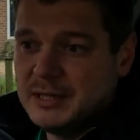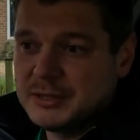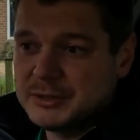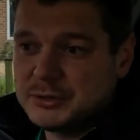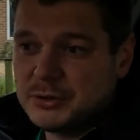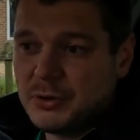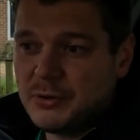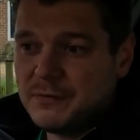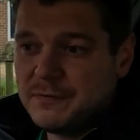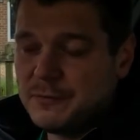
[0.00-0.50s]

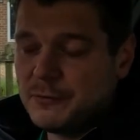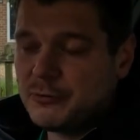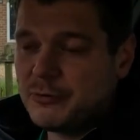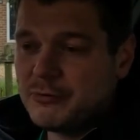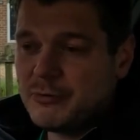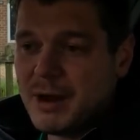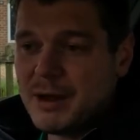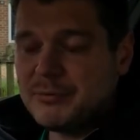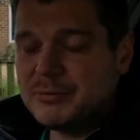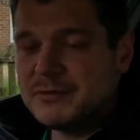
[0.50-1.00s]
So for
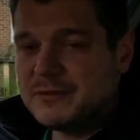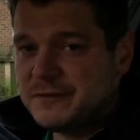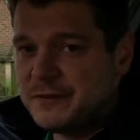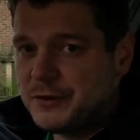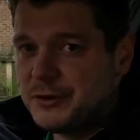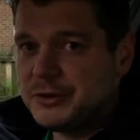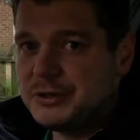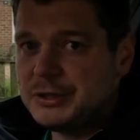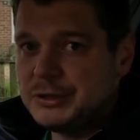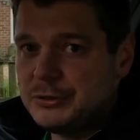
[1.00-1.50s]
around
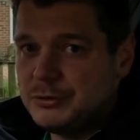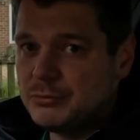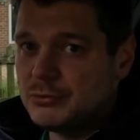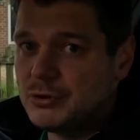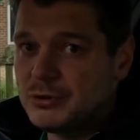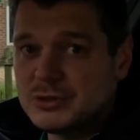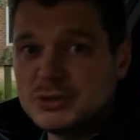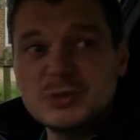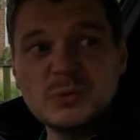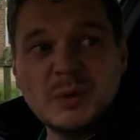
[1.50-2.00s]
30
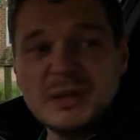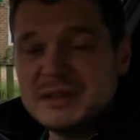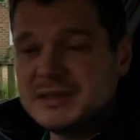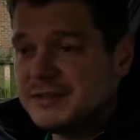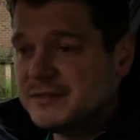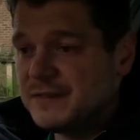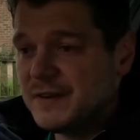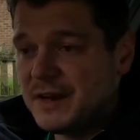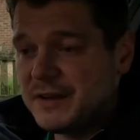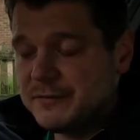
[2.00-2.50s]
euros,
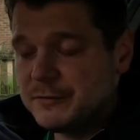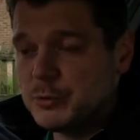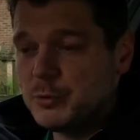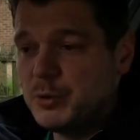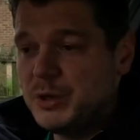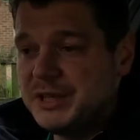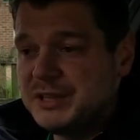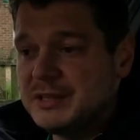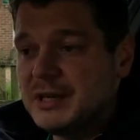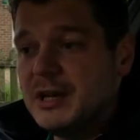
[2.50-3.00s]
25
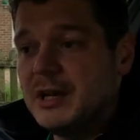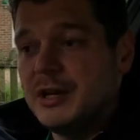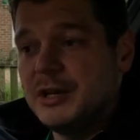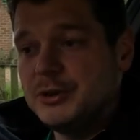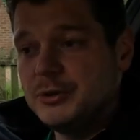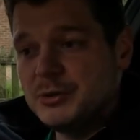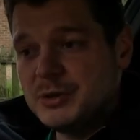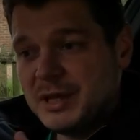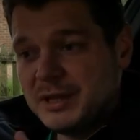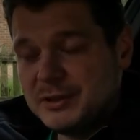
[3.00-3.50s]
quid,
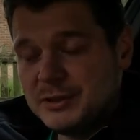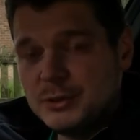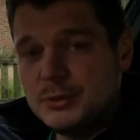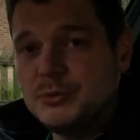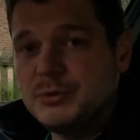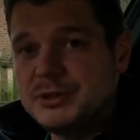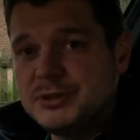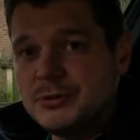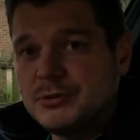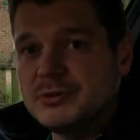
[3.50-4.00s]
you can
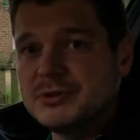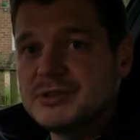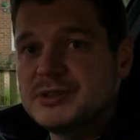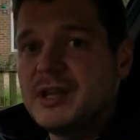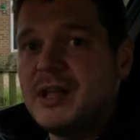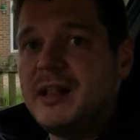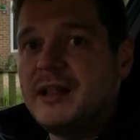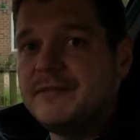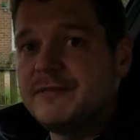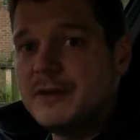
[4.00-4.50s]
do it
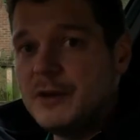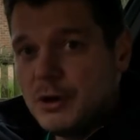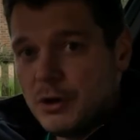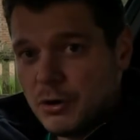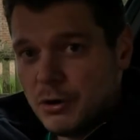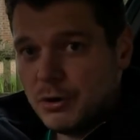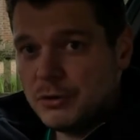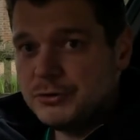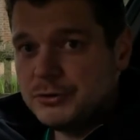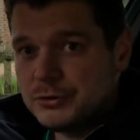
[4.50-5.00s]
yourself
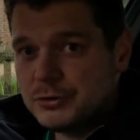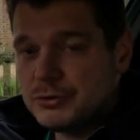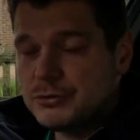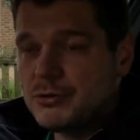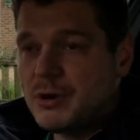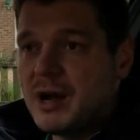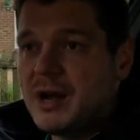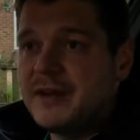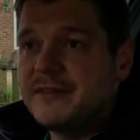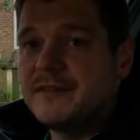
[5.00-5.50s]
on your
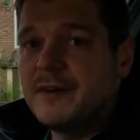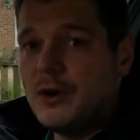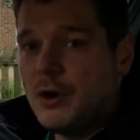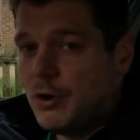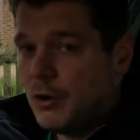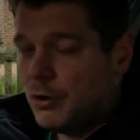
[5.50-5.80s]
drive.